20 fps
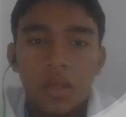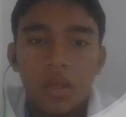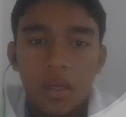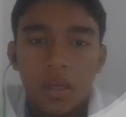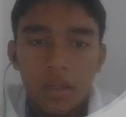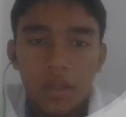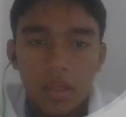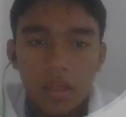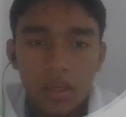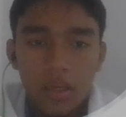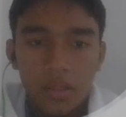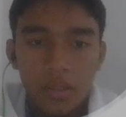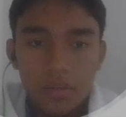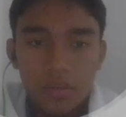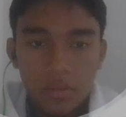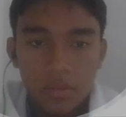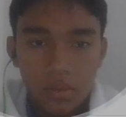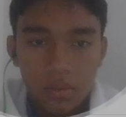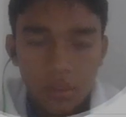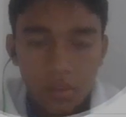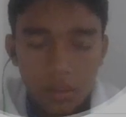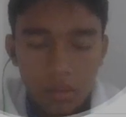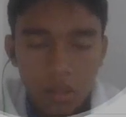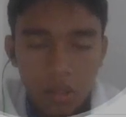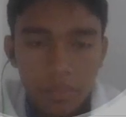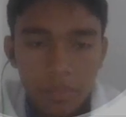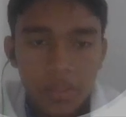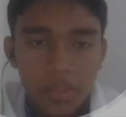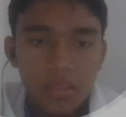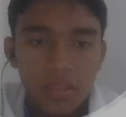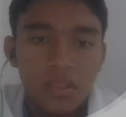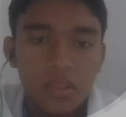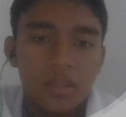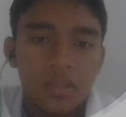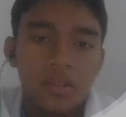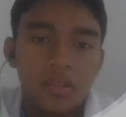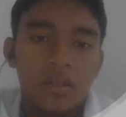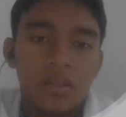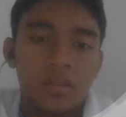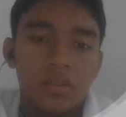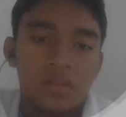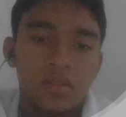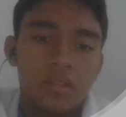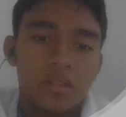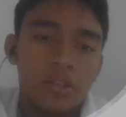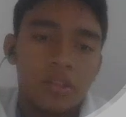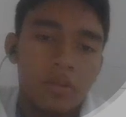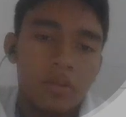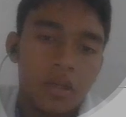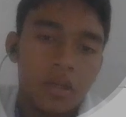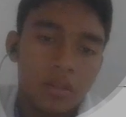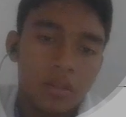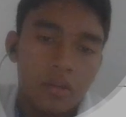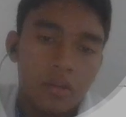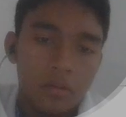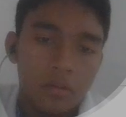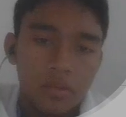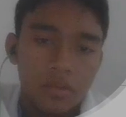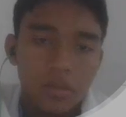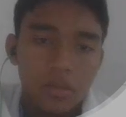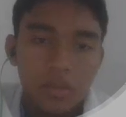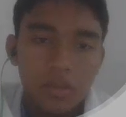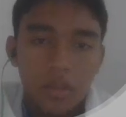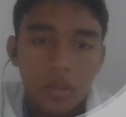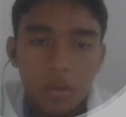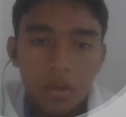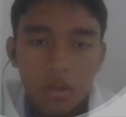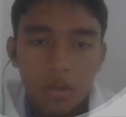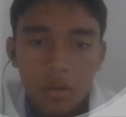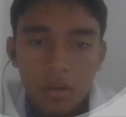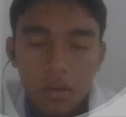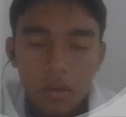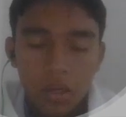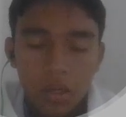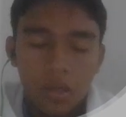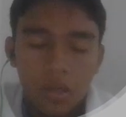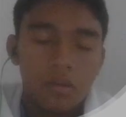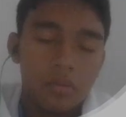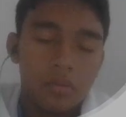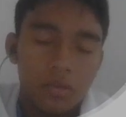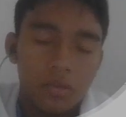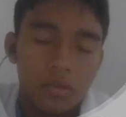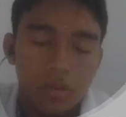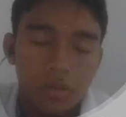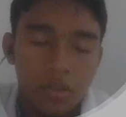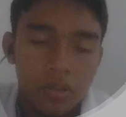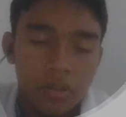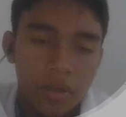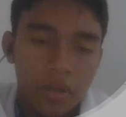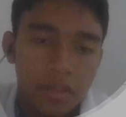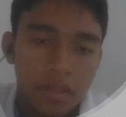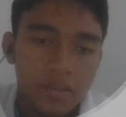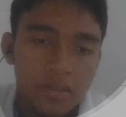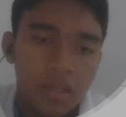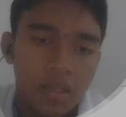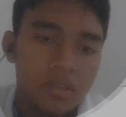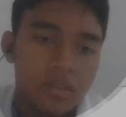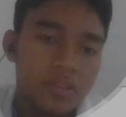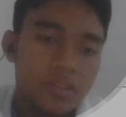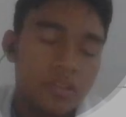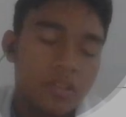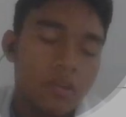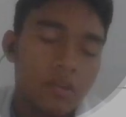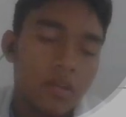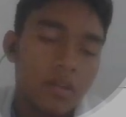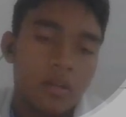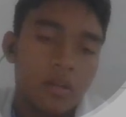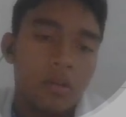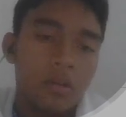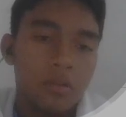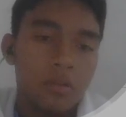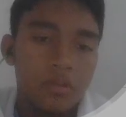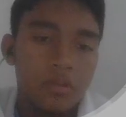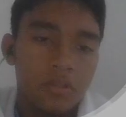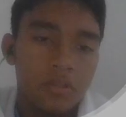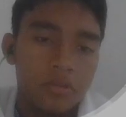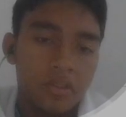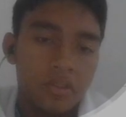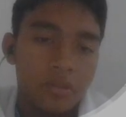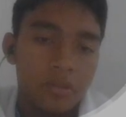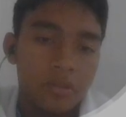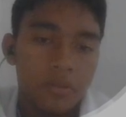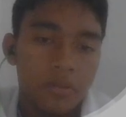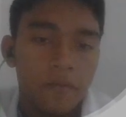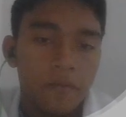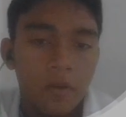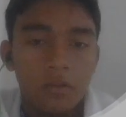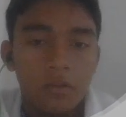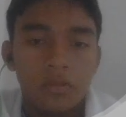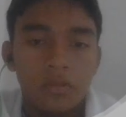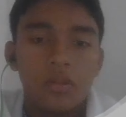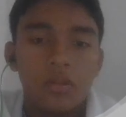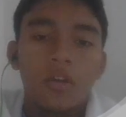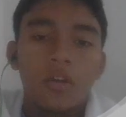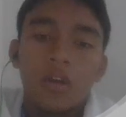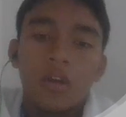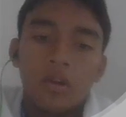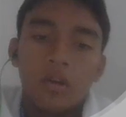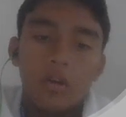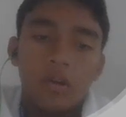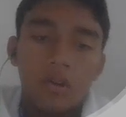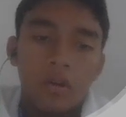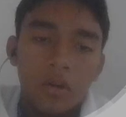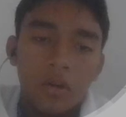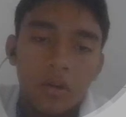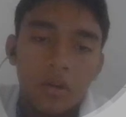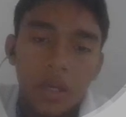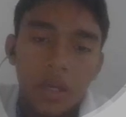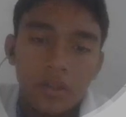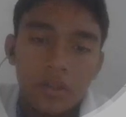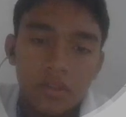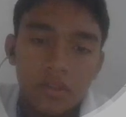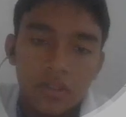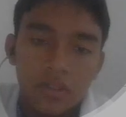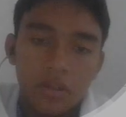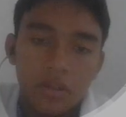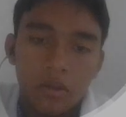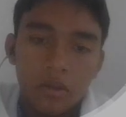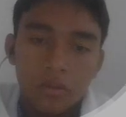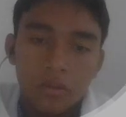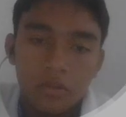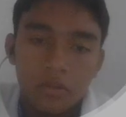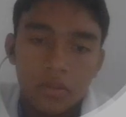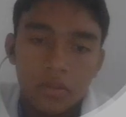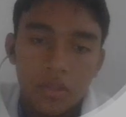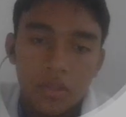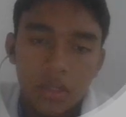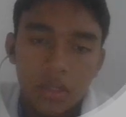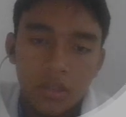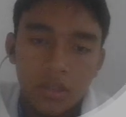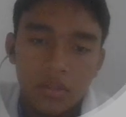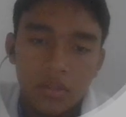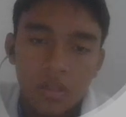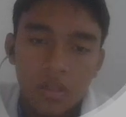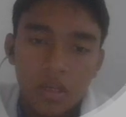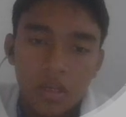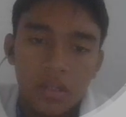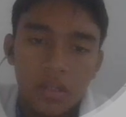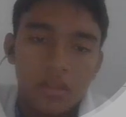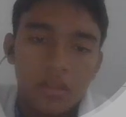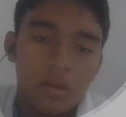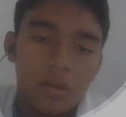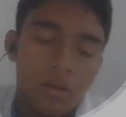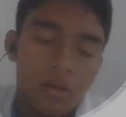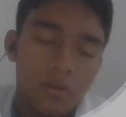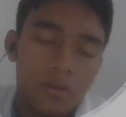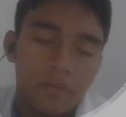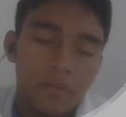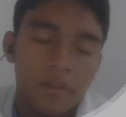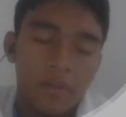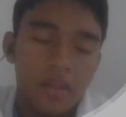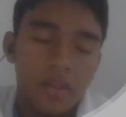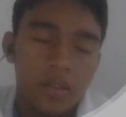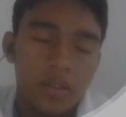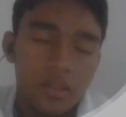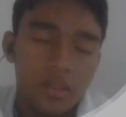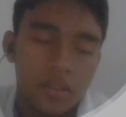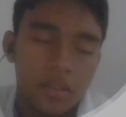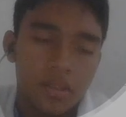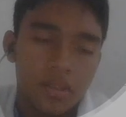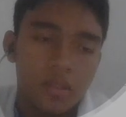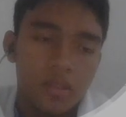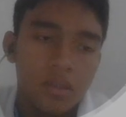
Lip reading: and then copy this QR code. You can scan this QR code using your phone, or enter the code inside of the